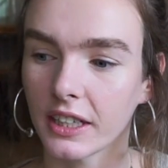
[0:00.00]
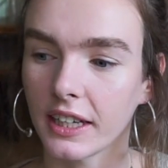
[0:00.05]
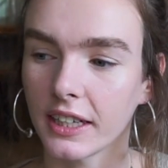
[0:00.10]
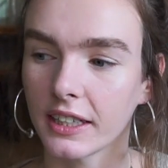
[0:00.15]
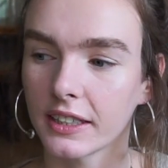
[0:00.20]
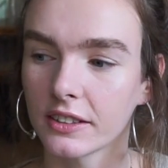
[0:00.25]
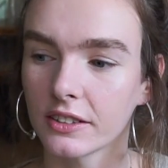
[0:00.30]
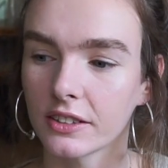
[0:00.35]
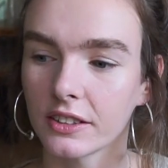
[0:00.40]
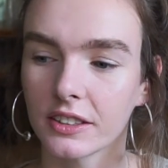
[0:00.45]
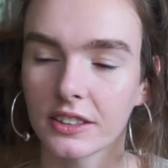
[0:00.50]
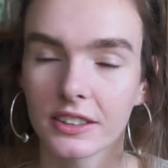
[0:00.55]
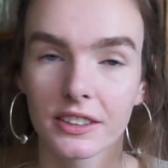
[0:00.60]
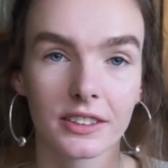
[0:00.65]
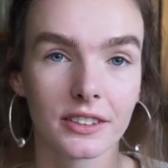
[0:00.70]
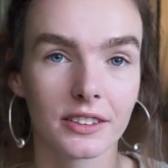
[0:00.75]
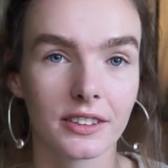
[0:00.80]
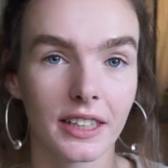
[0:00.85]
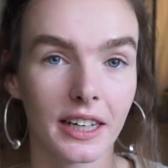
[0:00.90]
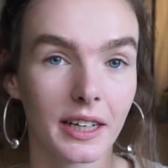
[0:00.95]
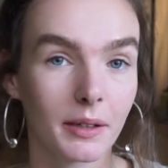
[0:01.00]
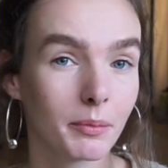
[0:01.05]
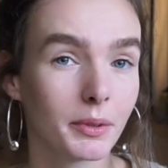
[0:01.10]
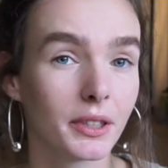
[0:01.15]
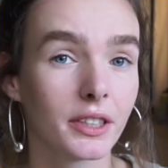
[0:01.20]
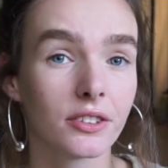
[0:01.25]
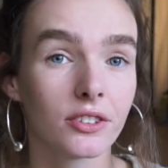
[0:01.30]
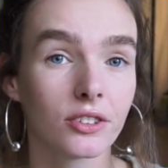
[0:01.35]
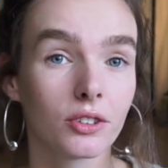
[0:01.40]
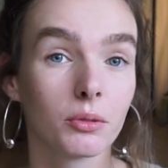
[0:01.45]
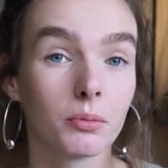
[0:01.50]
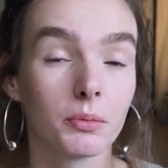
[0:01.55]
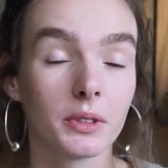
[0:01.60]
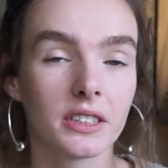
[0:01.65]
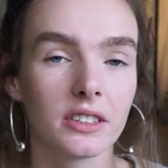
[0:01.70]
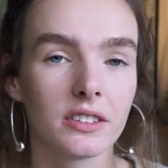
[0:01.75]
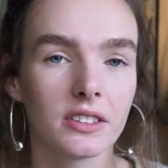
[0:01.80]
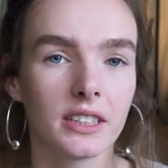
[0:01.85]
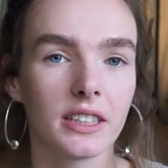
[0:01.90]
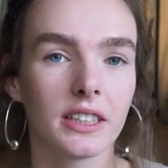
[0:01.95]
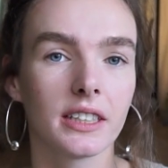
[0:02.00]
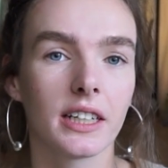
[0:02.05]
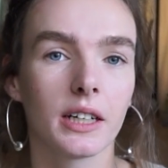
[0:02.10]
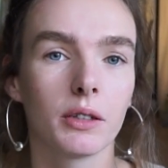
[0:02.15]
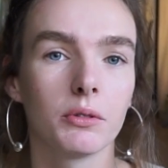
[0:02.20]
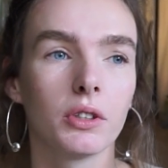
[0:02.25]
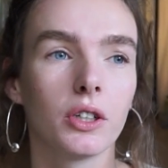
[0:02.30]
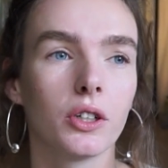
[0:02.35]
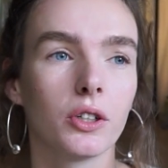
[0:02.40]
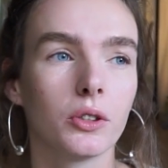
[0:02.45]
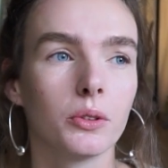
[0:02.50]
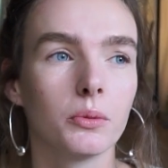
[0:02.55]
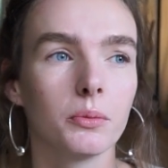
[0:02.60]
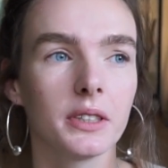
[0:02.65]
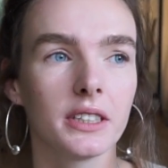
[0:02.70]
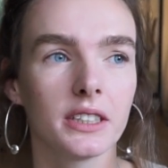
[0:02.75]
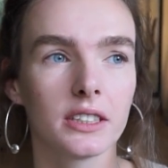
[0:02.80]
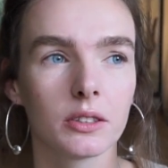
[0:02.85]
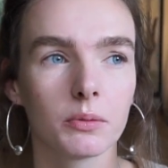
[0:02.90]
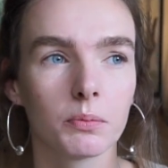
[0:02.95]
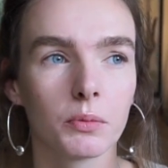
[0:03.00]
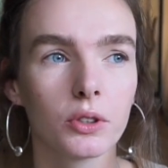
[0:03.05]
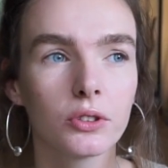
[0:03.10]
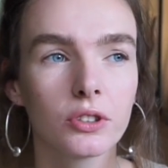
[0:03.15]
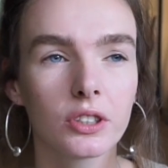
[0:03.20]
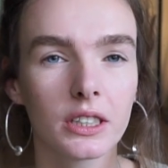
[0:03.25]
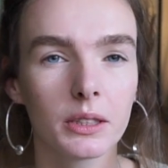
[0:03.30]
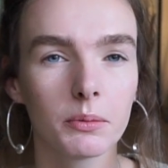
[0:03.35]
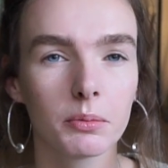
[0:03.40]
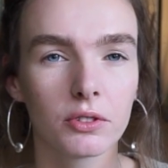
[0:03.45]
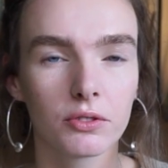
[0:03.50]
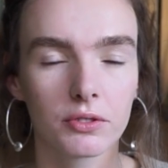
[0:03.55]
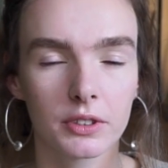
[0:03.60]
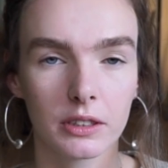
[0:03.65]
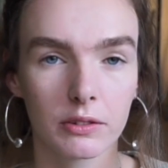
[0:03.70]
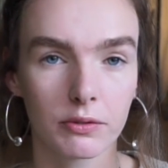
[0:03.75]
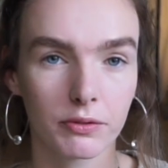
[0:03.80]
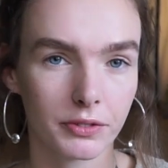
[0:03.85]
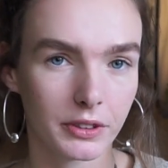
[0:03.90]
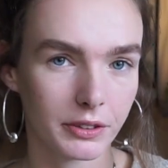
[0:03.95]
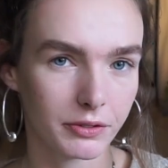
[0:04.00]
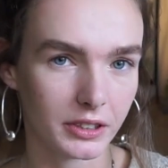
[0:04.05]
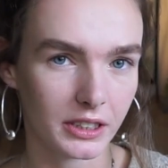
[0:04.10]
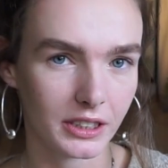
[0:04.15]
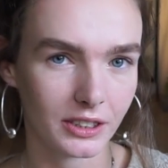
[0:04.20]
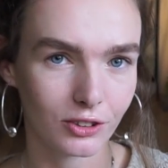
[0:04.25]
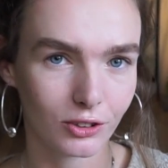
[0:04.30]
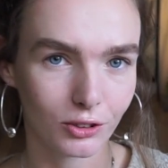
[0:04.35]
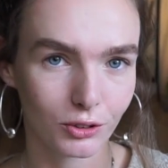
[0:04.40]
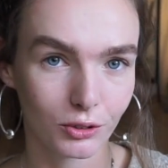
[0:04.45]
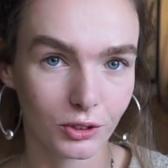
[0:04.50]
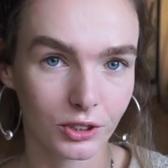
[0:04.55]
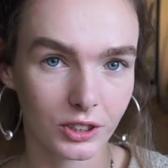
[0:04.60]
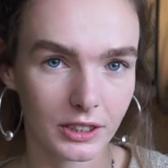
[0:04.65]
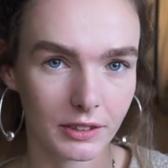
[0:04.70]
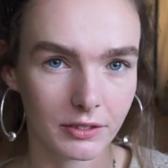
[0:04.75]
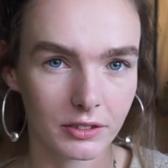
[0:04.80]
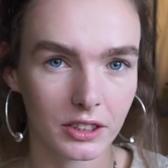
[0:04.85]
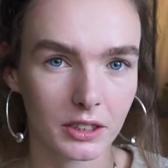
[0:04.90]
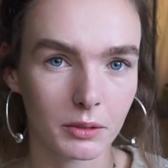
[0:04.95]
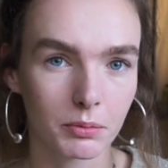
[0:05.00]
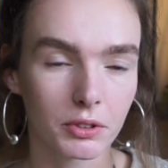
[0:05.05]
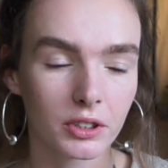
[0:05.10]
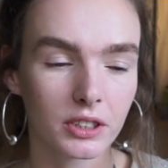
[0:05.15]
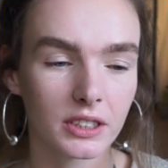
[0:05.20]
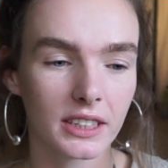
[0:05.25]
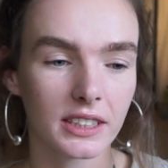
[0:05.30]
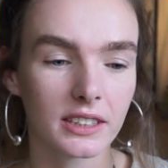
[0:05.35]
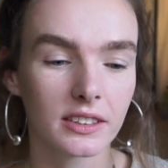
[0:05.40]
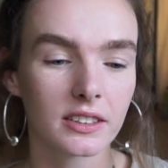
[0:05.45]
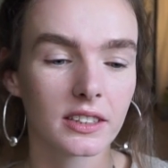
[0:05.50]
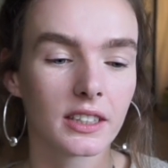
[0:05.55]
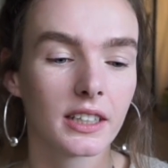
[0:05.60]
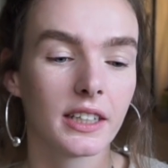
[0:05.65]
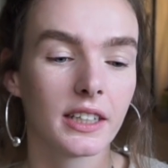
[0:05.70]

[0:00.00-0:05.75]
And the ambient humidity in our home is mostly between 50 to 70%.